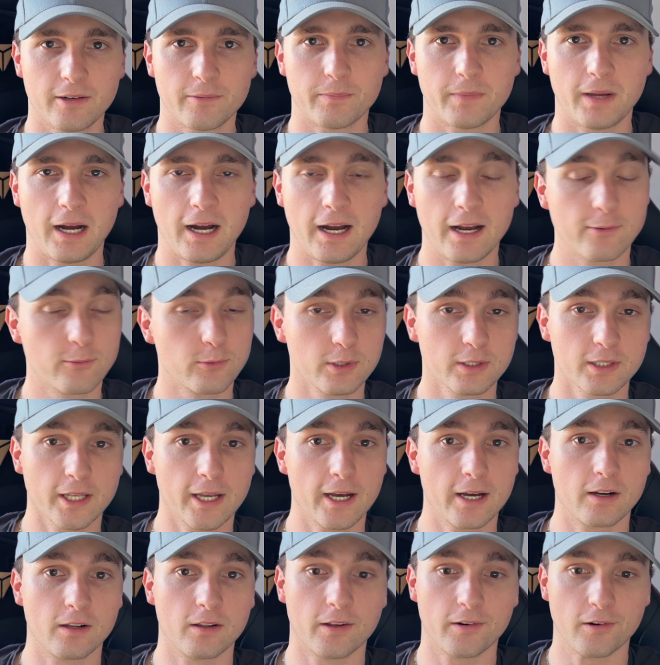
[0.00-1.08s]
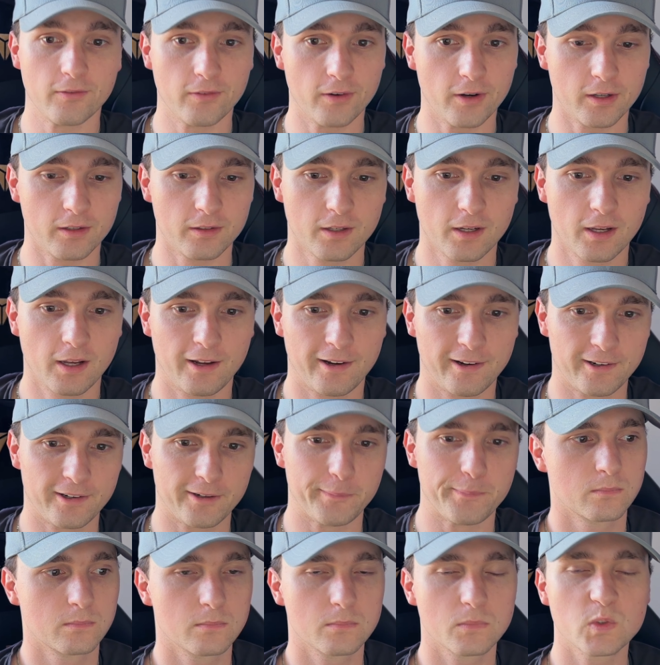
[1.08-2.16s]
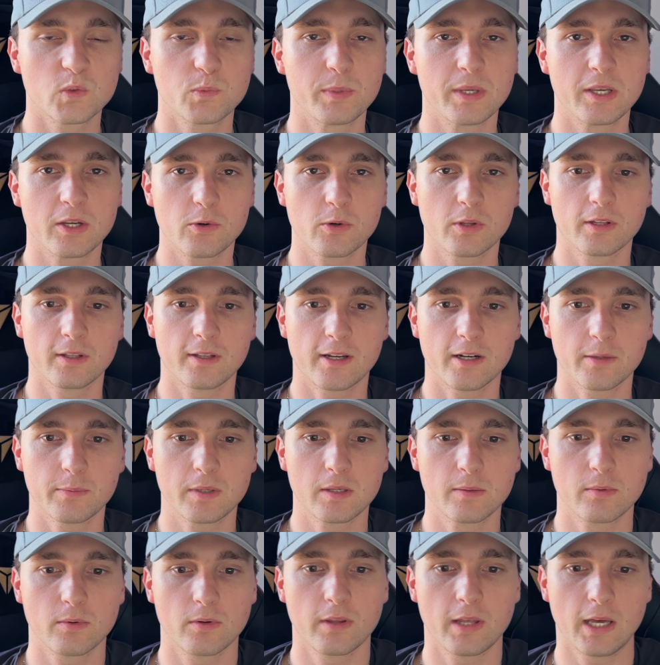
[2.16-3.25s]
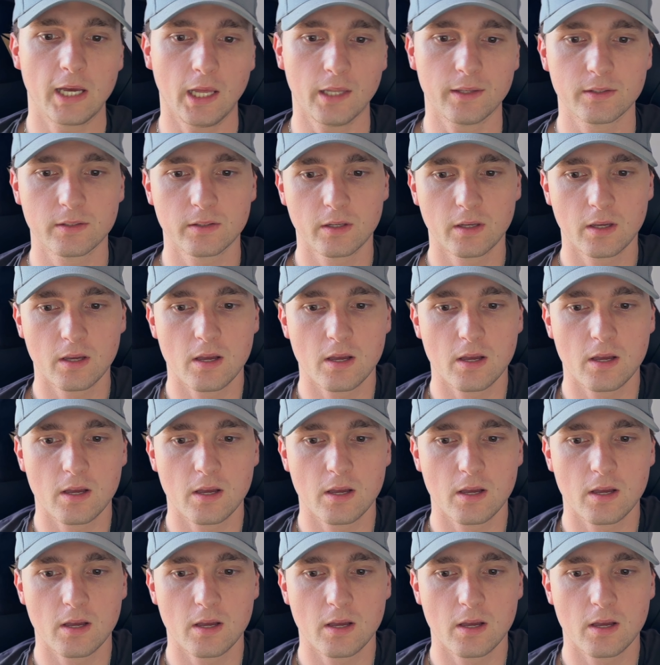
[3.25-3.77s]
I really had a lot of fun just being with a lot of people that